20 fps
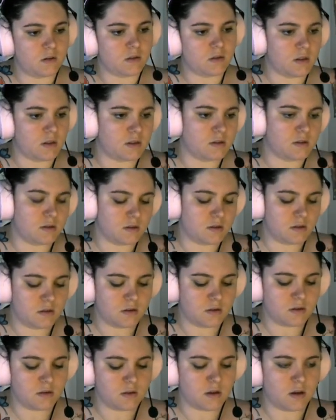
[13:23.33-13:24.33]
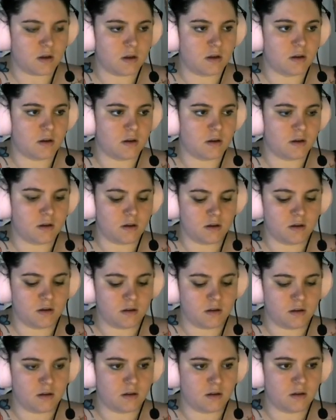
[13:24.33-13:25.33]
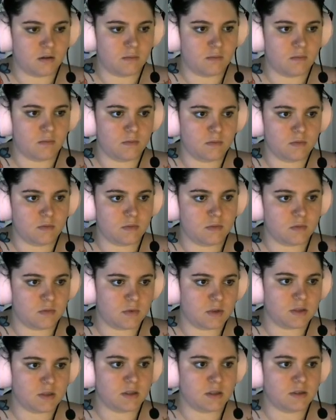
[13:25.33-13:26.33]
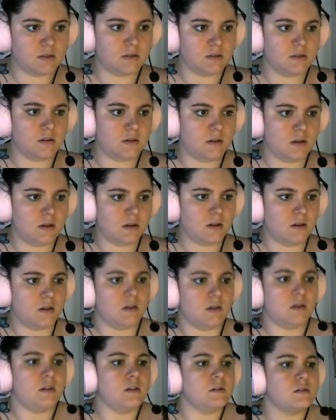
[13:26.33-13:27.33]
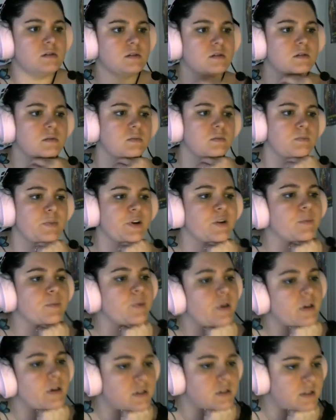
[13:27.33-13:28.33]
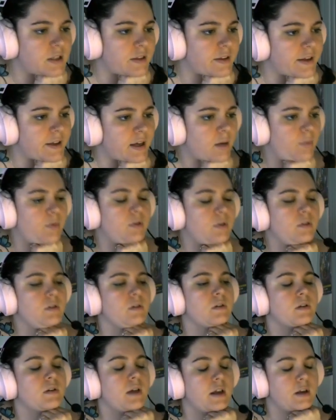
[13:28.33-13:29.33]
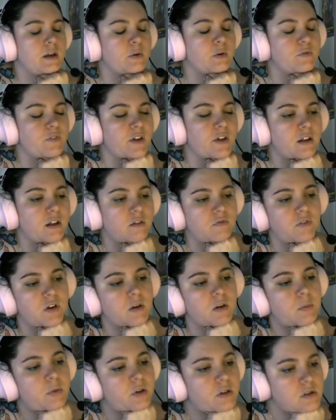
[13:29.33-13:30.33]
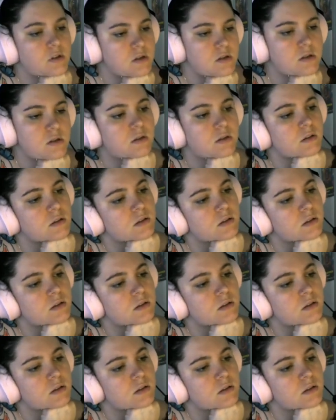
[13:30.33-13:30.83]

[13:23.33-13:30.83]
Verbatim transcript: Anything else? Is that it? Um, is this spirit box? Nothing happened. Anyone found any fingerprints?